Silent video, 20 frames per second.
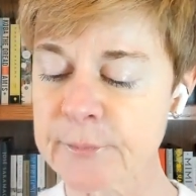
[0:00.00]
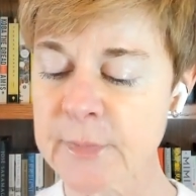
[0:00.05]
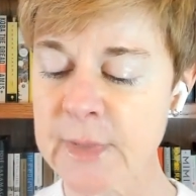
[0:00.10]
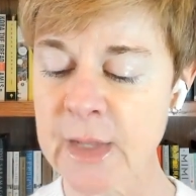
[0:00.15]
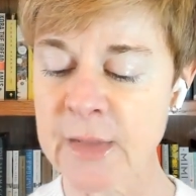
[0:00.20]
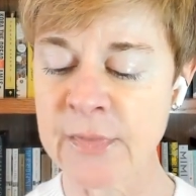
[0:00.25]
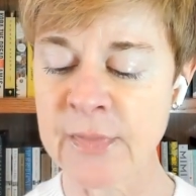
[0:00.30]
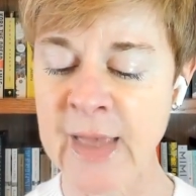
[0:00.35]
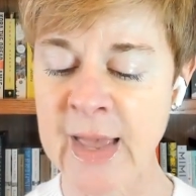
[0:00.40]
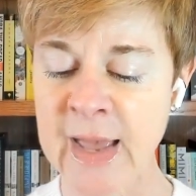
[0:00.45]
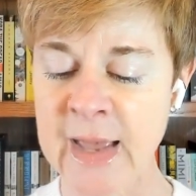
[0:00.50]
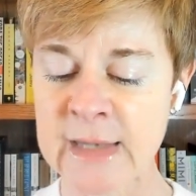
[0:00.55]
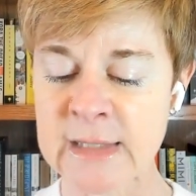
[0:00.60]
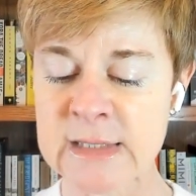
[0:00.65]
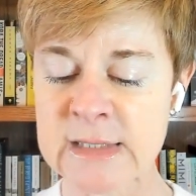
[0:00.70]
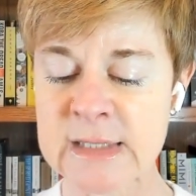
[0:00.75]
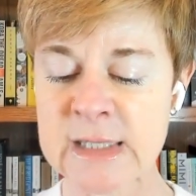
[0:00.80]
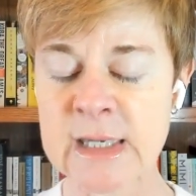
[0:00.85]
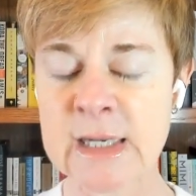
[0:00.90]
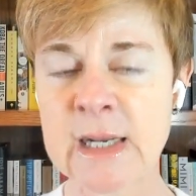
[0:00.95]

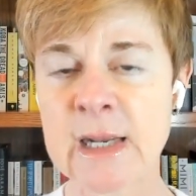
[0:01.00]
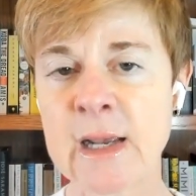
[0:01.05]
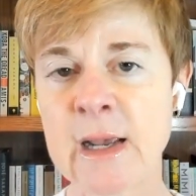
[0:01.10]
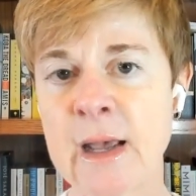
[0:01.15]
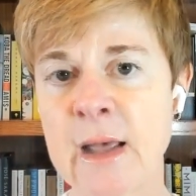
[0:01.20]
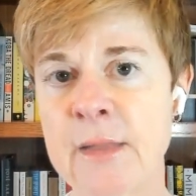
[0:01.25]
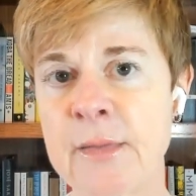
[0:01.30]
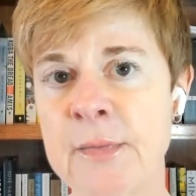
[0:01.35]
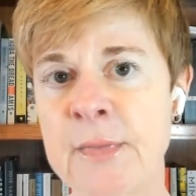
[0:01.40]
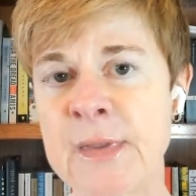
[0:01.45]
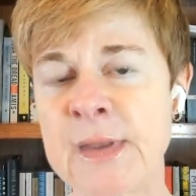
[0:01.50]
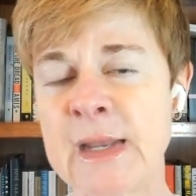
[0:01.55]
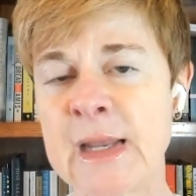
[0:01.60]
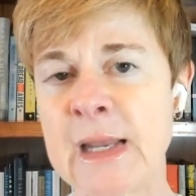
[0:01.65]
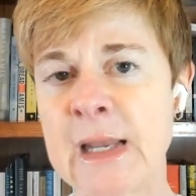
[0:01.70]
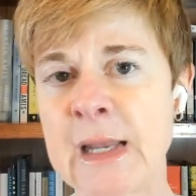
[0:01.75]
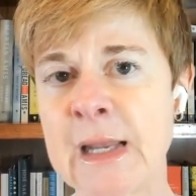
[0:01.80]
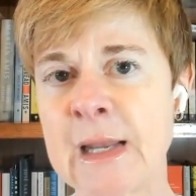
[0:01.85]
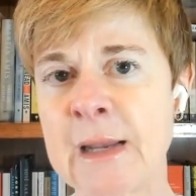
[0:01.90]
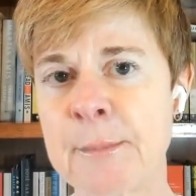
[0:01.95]
that
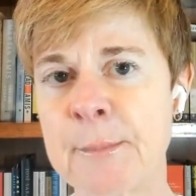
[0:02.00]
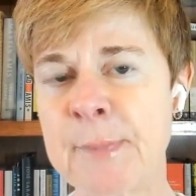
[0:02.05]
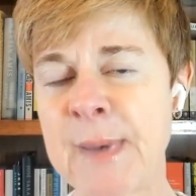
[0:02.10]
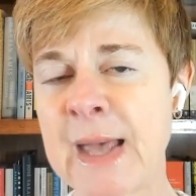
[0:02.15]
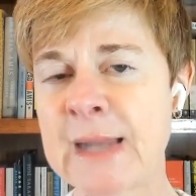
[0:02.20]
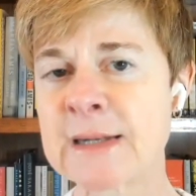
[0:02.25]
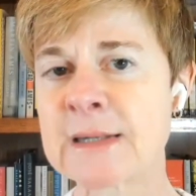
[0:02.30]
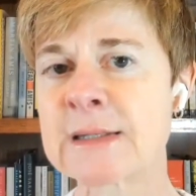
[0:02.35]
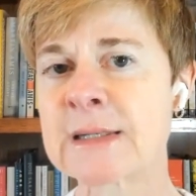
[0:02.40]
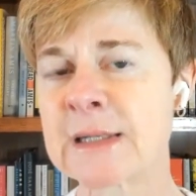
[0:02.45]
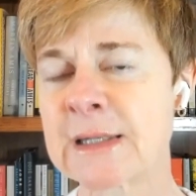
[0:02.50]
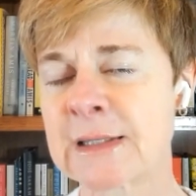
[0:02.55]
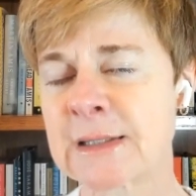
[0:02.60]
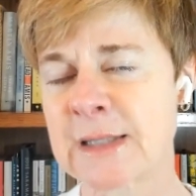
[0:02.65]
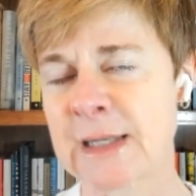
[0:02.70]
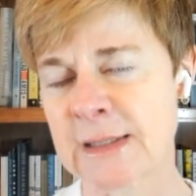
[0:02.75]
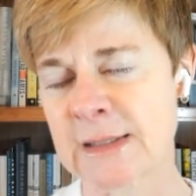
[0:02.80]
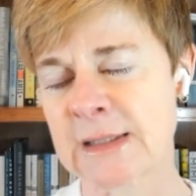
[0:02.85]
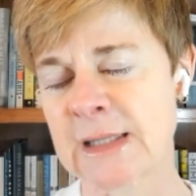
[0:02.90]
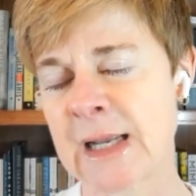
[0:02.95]
the
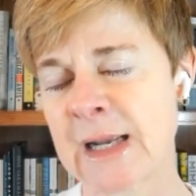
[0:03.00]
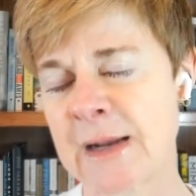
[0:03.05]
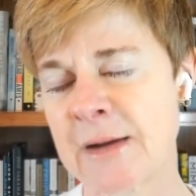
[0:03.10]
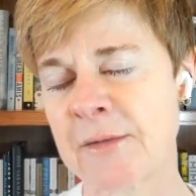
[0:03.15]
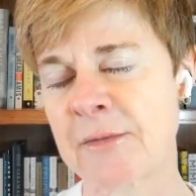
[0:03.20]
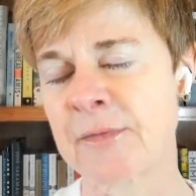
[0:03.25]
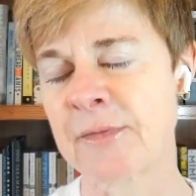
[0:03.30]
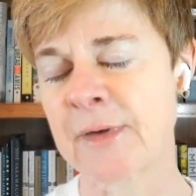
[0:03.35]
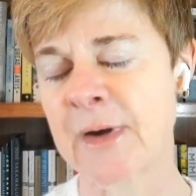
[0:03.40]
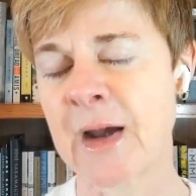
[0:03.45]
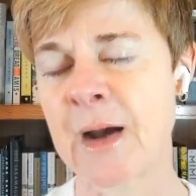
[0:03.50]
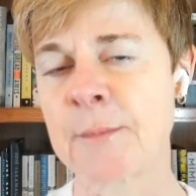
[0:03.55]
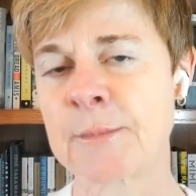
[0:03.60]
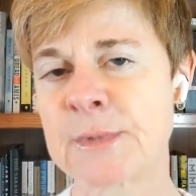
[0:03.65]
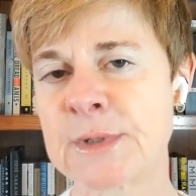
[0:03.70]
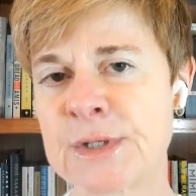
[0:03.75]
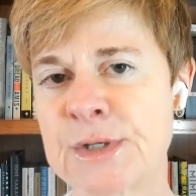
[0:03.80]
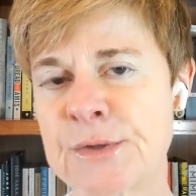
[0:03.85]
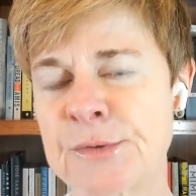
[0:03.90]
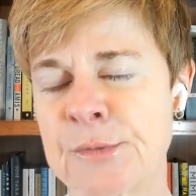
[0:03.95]
Penitent, as they've
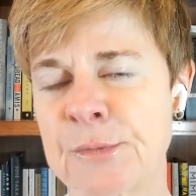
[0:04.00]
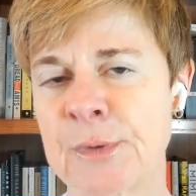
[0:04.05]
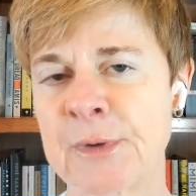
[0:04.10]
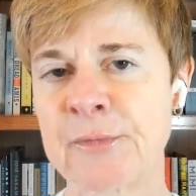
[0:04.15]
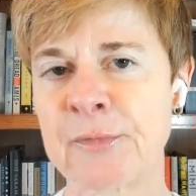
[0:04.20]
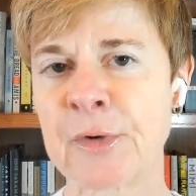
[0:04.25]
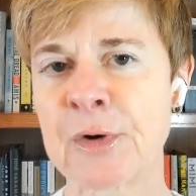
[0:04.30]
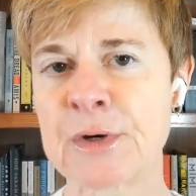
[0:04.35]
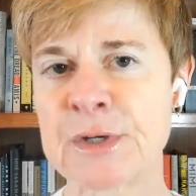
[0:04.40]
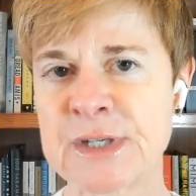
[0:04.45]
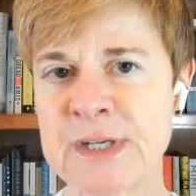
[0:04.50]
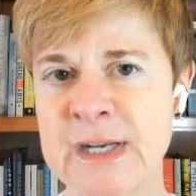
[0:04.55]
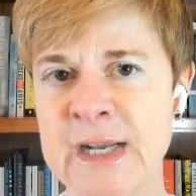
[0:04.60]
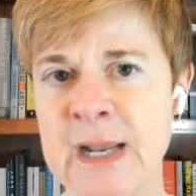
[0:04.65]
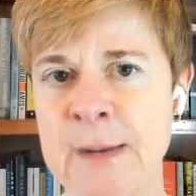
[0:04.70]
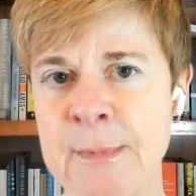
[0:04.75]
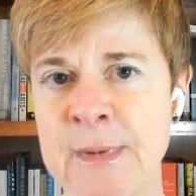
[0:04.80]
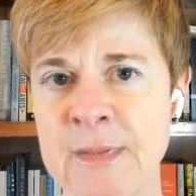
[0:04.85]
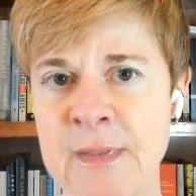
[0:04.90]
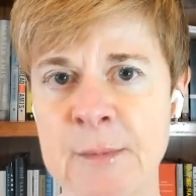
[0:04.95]
come to refer to
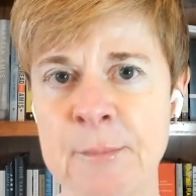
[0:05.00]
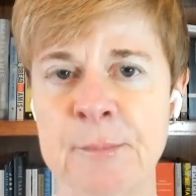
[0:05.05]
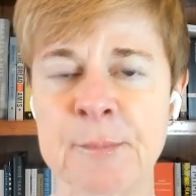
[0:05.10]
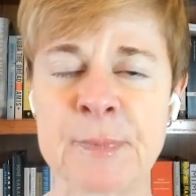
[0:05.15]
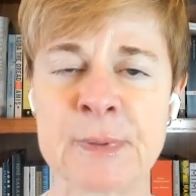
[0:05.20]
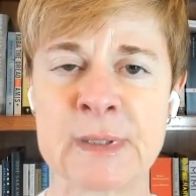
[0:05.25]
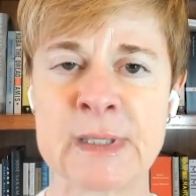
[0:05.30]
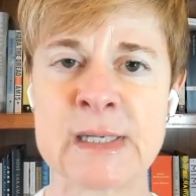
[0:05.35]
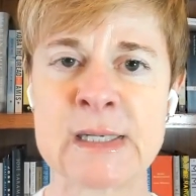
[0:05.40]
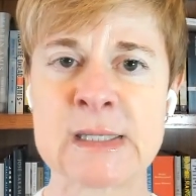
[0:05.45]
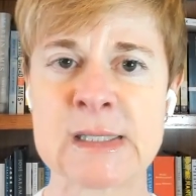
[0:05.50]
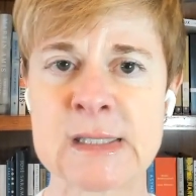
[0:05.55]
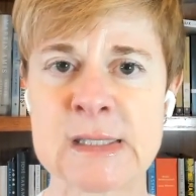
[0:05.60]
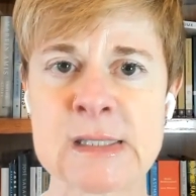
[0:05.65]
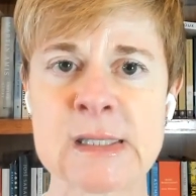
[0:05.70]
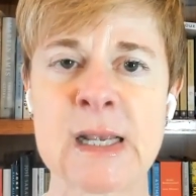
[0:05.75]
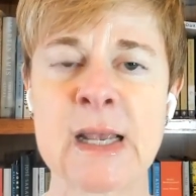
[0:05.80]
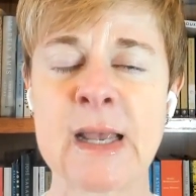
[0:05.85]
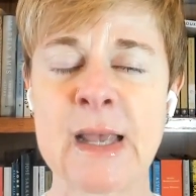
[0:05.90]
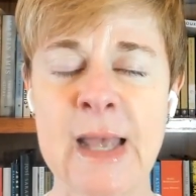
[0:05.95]
him in the
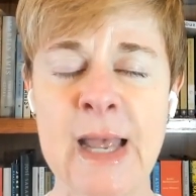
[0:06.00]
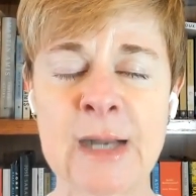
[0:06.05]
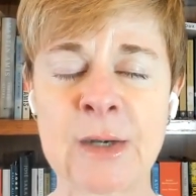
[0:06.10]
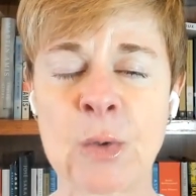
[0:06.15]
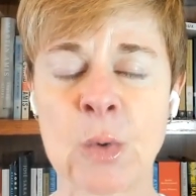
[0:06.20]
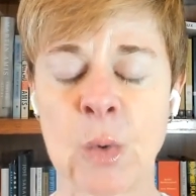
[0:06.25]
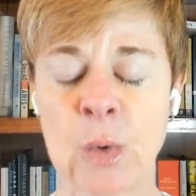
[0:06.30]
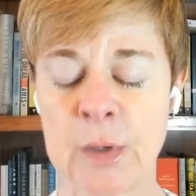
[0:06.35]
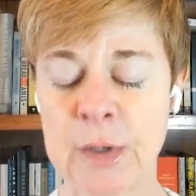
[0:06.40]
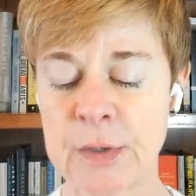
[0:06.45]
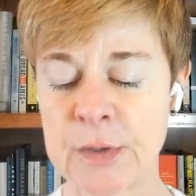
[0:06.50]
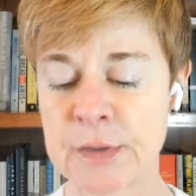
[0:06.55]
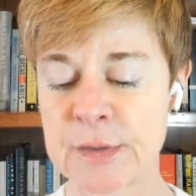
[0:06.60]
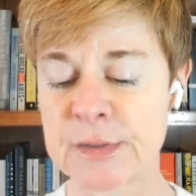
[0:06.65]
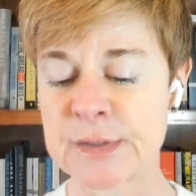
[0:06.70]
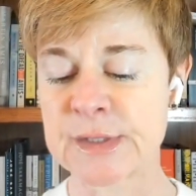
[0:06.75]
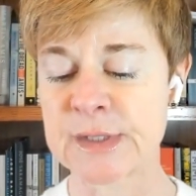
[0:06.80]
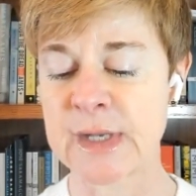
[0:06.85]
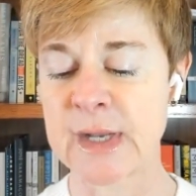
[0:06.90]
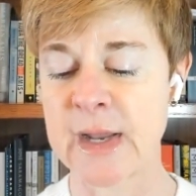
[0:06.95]
police
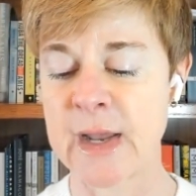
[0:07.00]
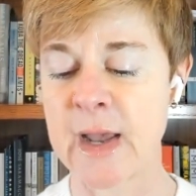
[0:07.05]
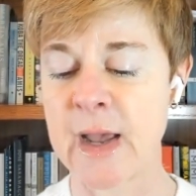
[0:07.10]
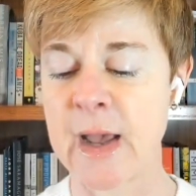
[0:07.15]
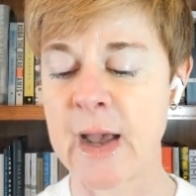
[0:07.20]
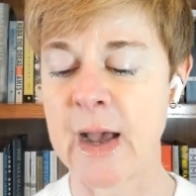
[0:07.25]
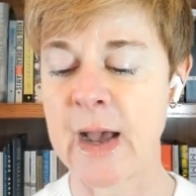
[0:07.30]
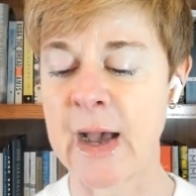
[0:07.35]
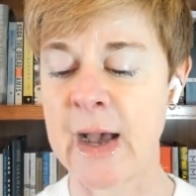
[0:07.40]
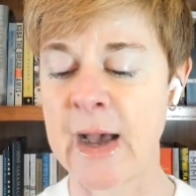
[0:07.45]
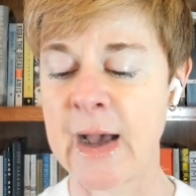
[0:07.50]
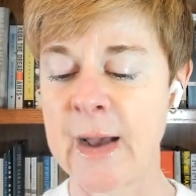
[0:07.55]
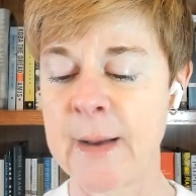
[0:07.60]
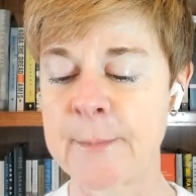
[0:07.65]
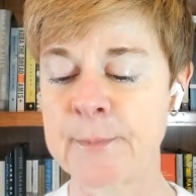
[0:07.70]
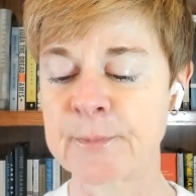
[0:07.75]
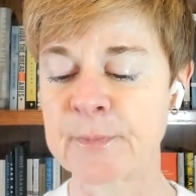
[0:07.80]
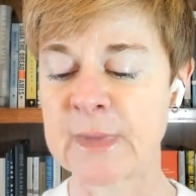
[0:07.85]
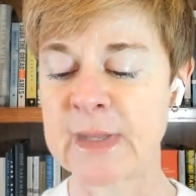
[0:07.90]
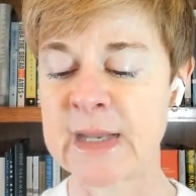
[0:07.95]
headquarters,
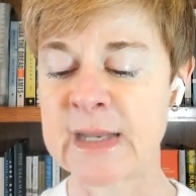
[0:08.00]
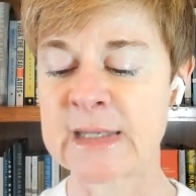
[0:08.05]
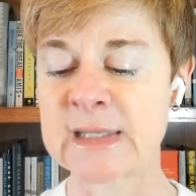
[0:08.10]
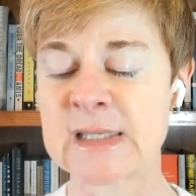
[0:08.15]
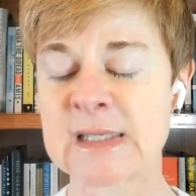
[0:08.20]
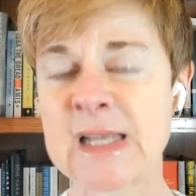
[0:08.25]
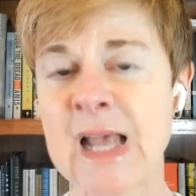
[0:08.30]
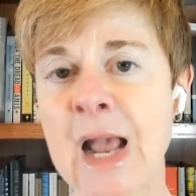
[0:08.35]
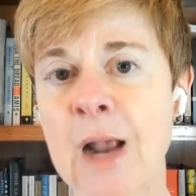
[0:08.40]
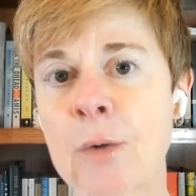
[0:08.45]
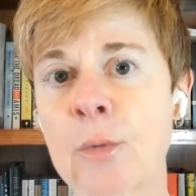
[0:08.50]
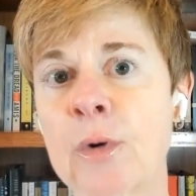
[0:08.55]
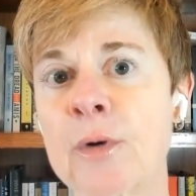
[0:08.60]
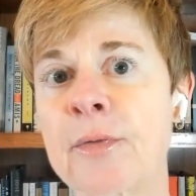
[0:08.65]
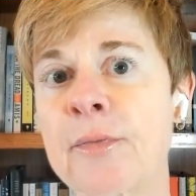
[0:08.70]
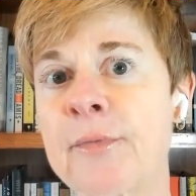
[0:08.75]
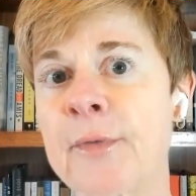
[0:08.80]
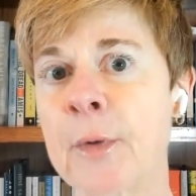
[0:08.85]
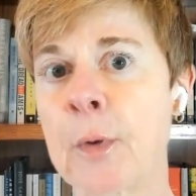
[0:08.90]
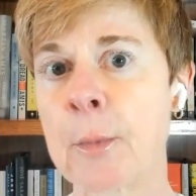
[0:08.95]
is
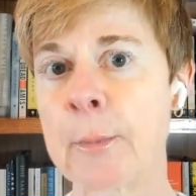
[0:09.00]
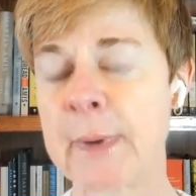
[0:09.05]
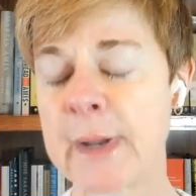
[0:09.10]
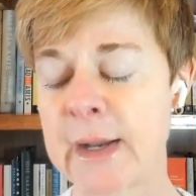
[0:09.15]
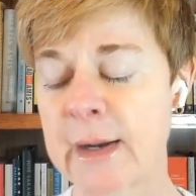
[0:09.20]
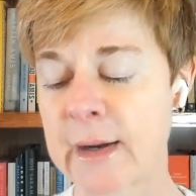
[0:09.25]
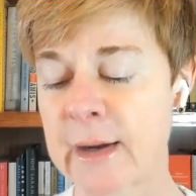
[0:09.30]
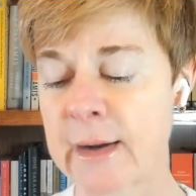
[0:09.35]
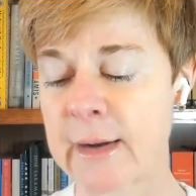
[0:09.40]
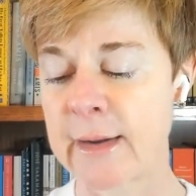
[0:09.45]
sacrophobic.